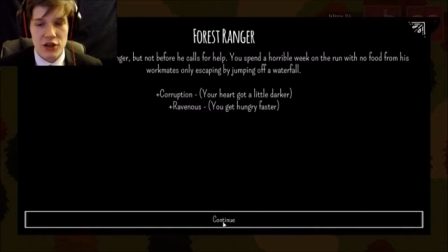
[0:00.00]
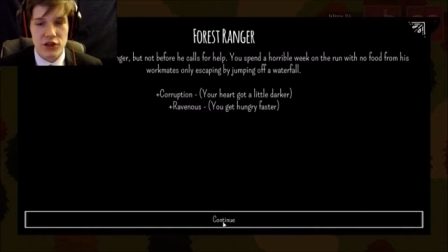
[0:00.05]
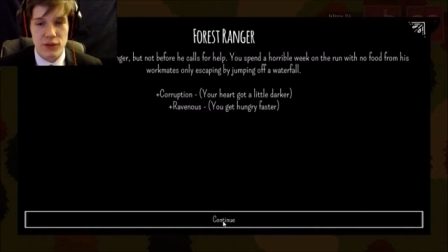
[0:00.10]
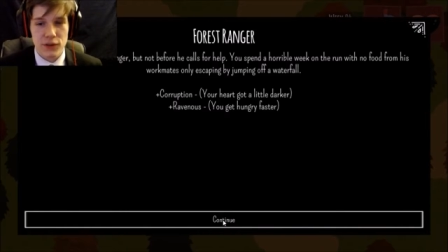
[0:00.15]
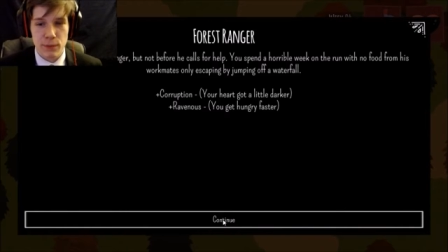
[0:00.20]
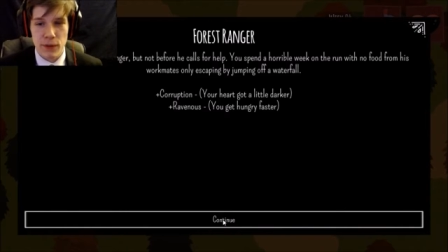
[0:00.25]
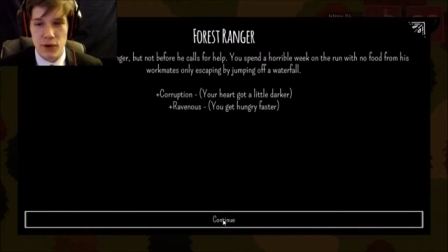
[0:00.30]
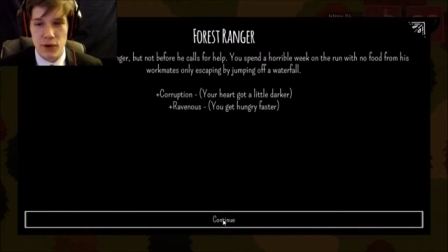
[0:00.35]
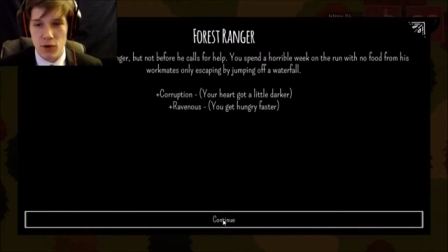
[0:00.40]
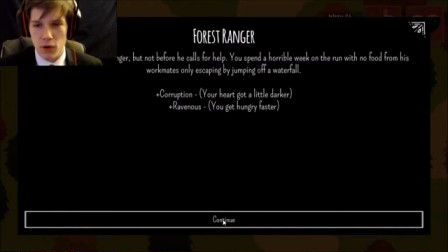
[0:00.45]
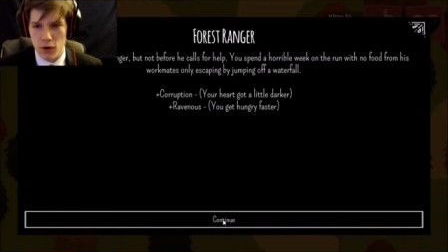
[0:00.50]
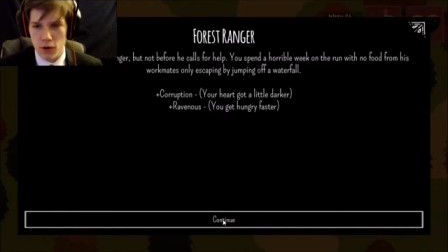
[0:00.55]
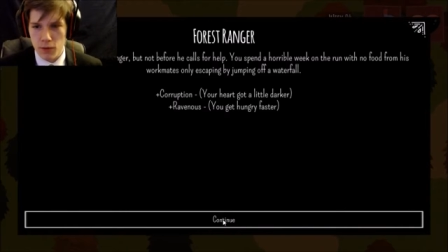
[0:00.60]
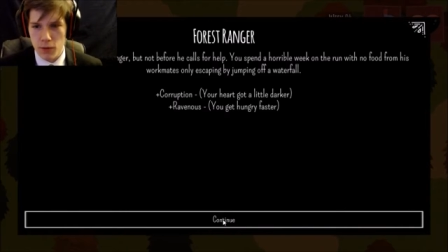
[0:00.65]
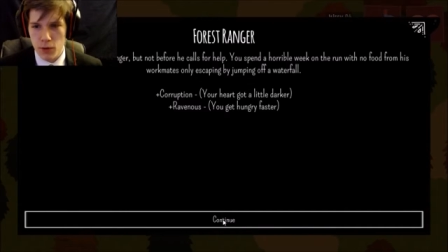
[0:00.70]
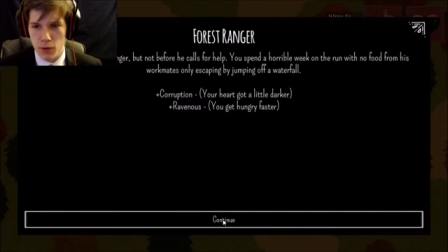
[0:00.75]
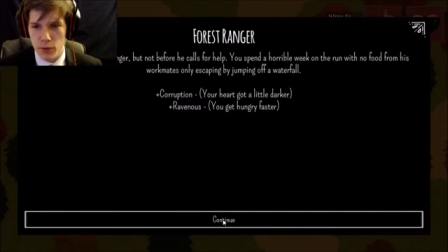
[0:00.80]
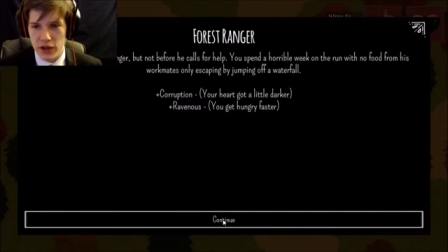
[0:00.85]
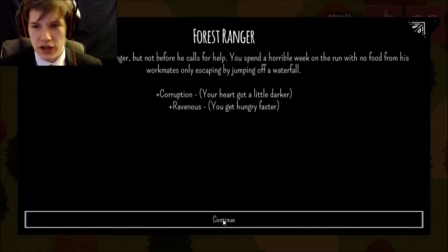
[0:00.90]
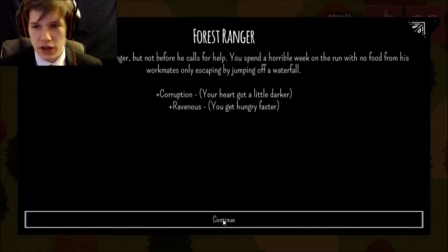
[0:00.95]
You spend a
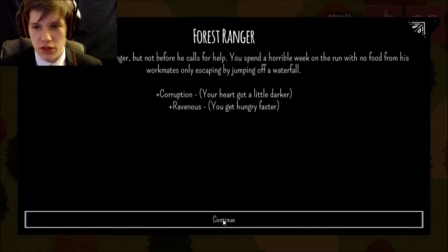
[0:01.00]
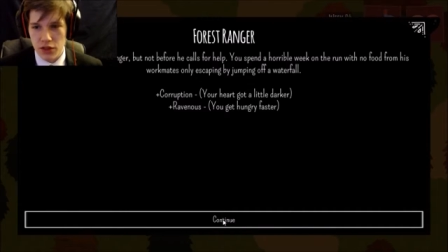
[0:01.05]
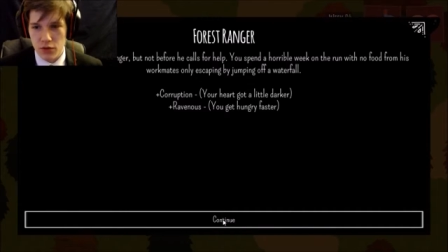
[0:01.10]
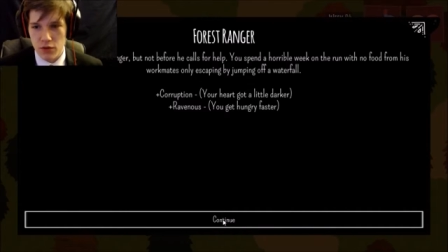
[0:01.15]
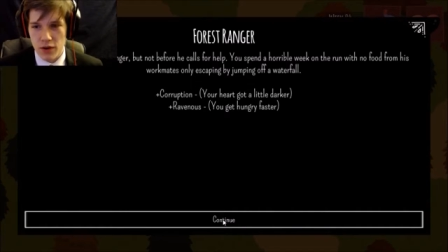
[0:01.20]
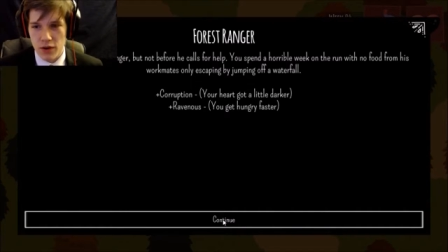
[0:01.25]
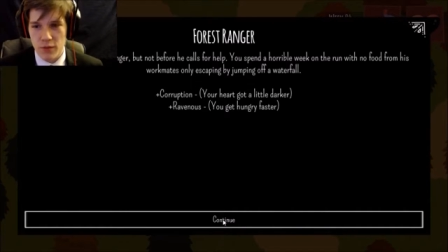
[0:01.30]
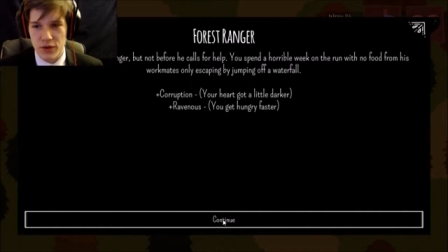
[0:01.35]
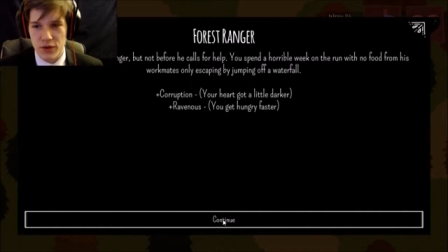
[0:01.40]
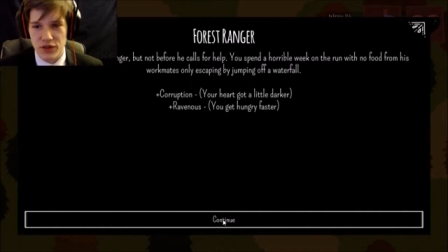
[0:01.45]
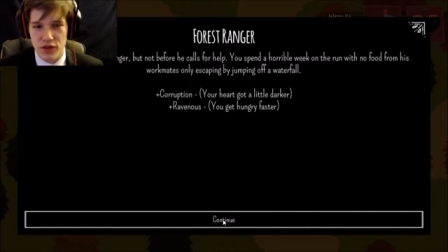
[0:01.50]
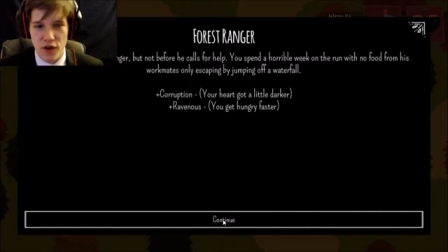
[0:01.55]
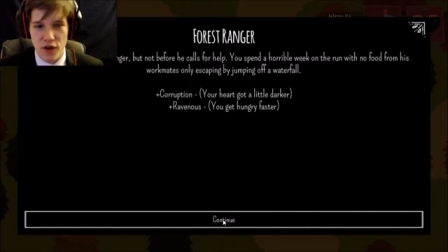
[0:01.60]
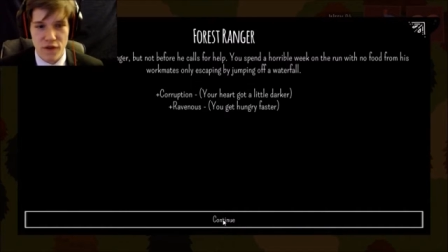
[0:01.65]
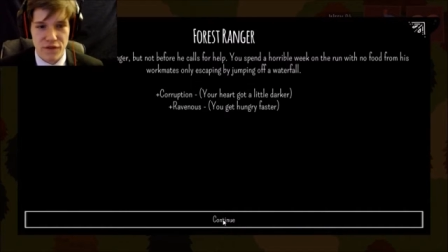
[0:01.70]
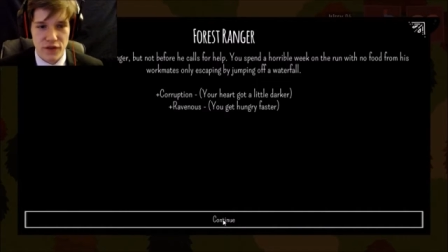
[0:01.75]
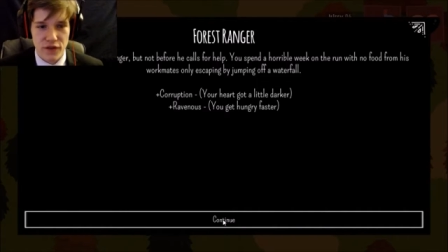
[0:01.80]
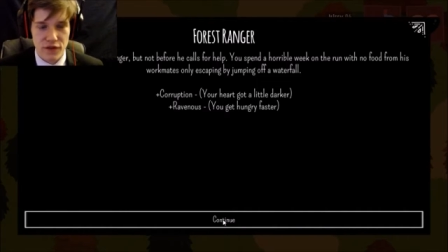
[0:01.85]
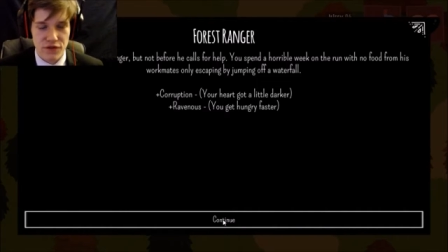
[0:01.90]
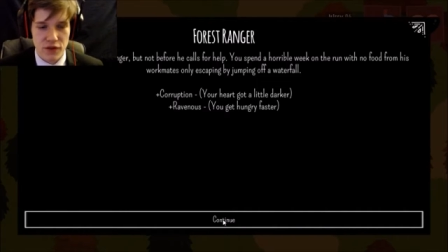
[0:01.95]
horrible week on the run with no
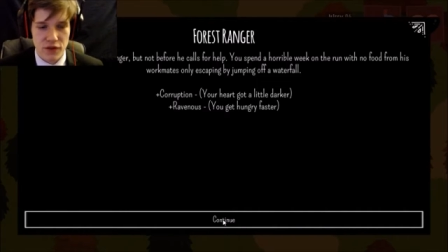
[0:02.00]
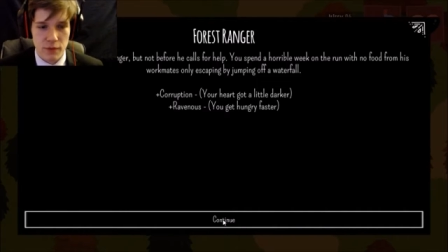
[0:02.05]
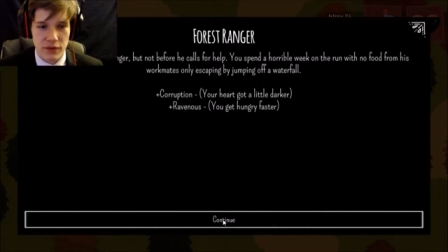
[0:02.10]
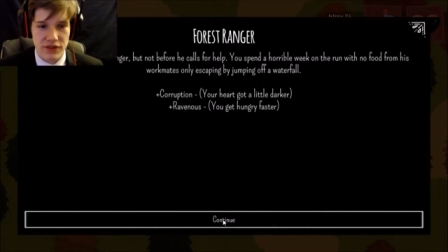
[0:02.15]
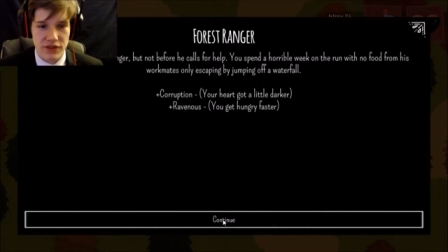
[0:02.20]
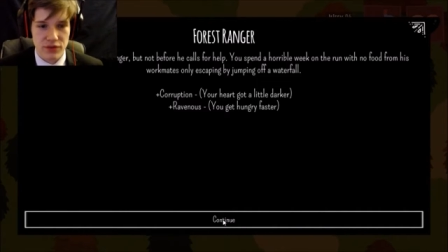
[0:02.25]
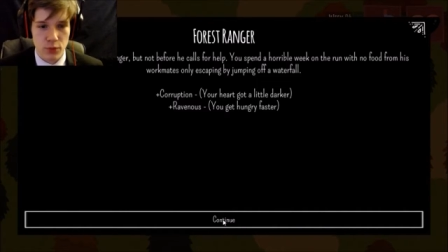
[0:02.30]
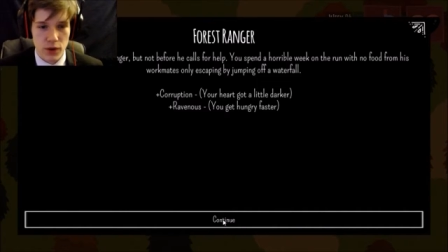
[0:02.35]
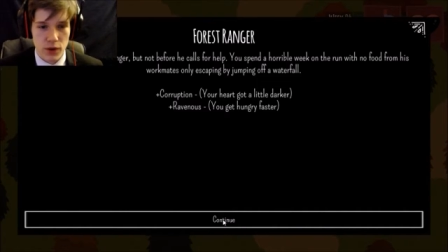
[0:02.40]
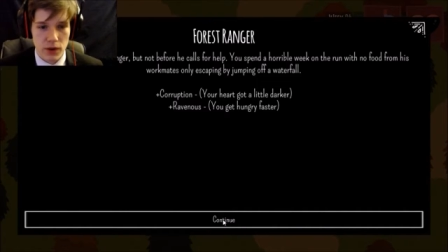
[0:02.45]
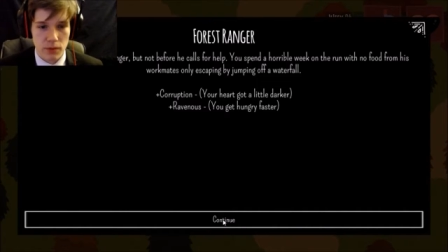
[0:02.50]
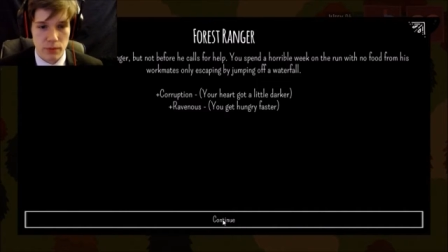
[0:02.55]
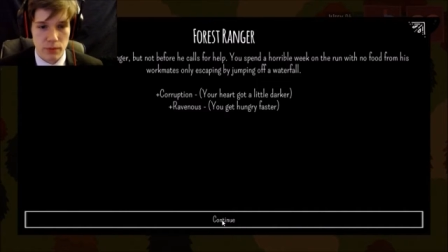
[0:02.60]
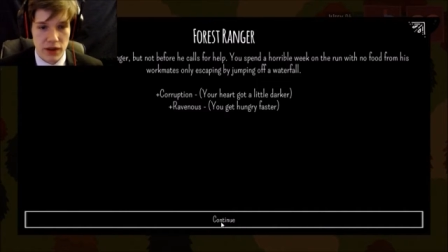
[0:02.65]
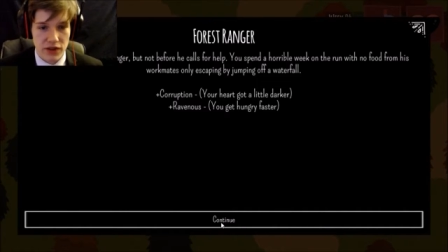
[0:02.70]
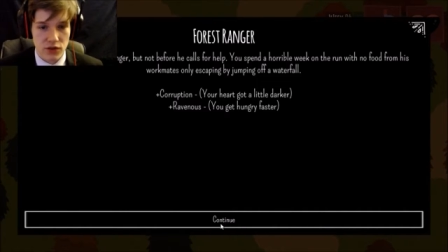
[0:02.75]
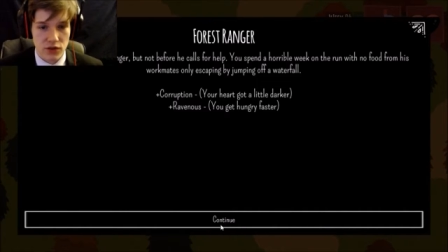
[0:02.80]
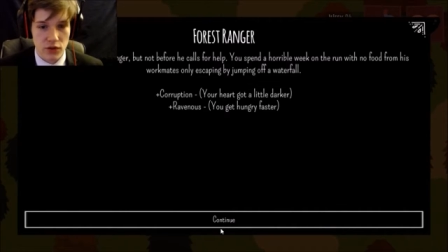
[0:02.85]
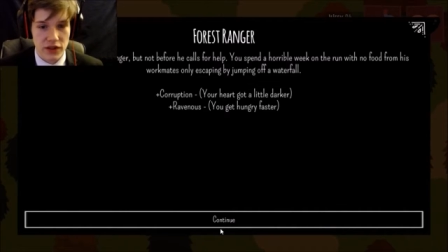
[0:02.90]
food from his workmates,